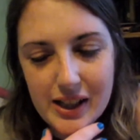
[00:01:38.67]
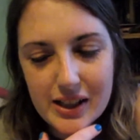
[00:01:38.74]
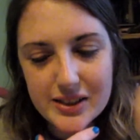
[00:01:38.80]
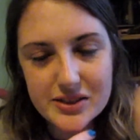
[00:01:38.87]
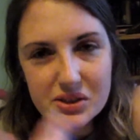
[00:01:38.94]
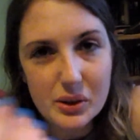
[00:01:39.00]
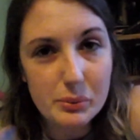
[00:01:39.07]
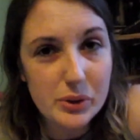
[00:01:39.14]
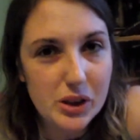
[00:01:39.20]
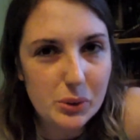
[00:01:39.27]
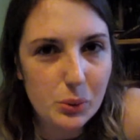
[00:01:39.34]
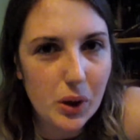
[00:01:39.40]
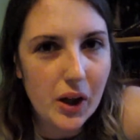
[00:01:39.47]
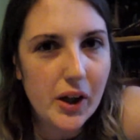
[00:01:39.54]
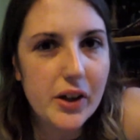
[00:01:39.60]
so I'm gonna
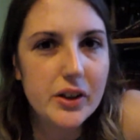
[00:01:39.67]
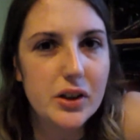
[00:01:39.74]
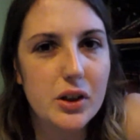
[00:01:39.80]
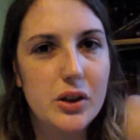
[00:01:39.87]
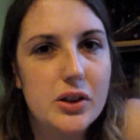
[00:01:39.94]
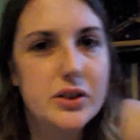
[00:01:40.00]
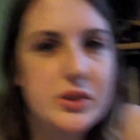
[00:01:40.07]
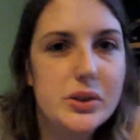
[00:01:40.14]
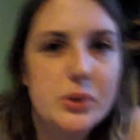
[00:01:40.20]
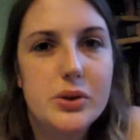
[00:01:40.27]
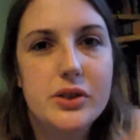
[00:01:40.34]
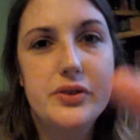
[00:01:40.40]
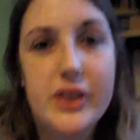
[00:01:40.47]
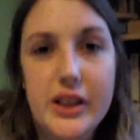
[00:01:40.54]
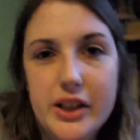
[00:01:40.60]
work on all
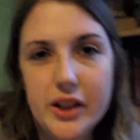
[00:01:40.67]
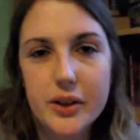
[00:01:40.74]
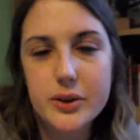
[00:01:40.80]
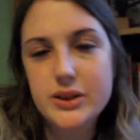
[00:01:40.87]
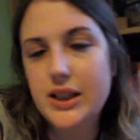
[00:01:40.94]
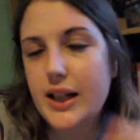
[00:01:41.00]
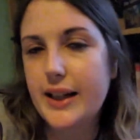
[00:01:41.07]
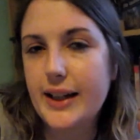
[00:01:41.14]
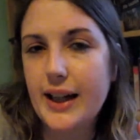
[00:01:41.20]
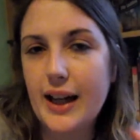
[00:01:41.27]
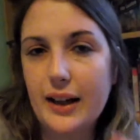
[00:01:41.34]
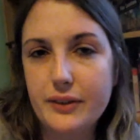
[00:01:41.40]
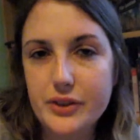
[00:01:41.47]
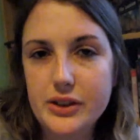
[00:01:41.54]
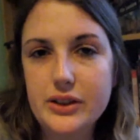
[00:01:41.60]
the videos I
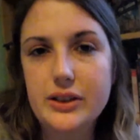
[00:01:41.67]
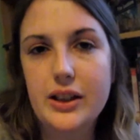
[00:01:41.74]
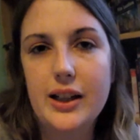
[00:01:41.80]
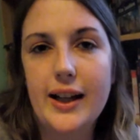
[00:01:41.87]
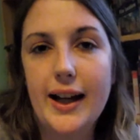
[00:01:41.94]
haven't